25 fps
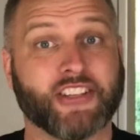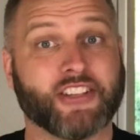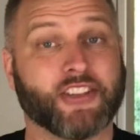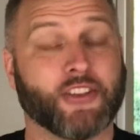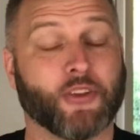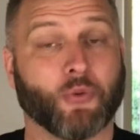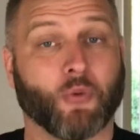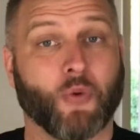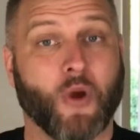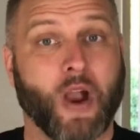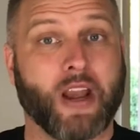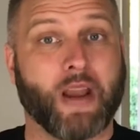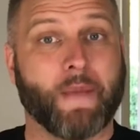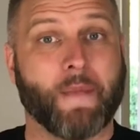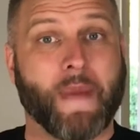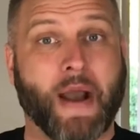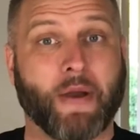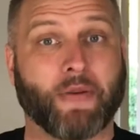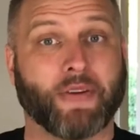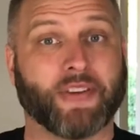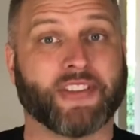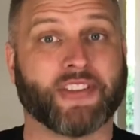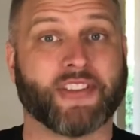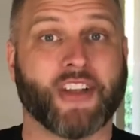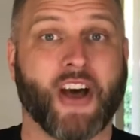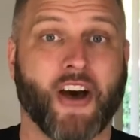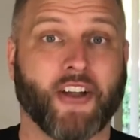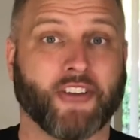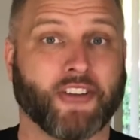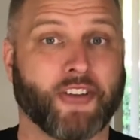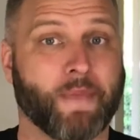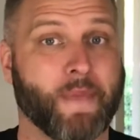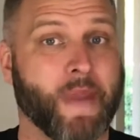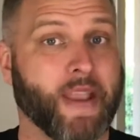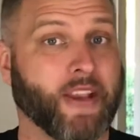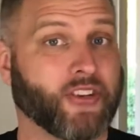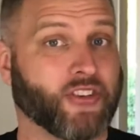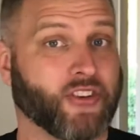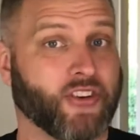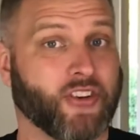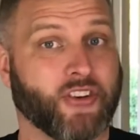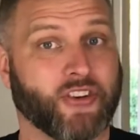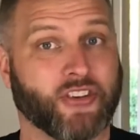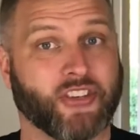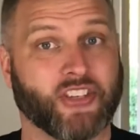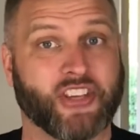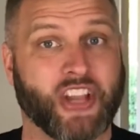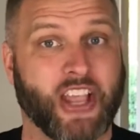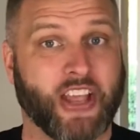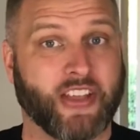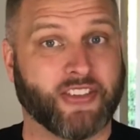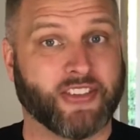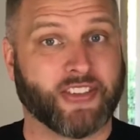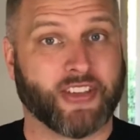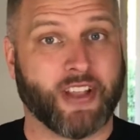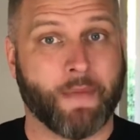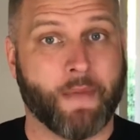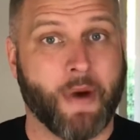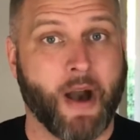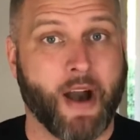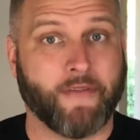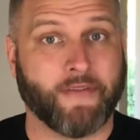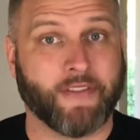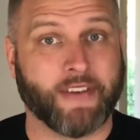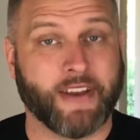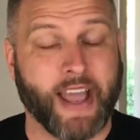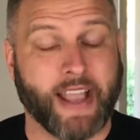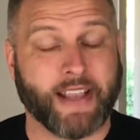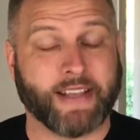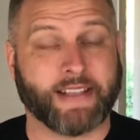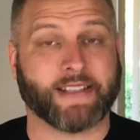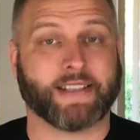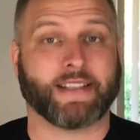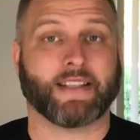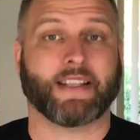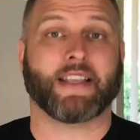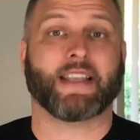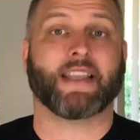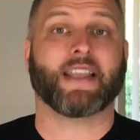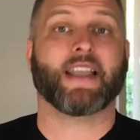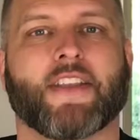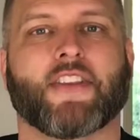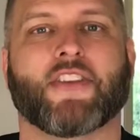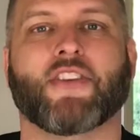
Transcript: the right amount of salt to make sure your shells come off nicely.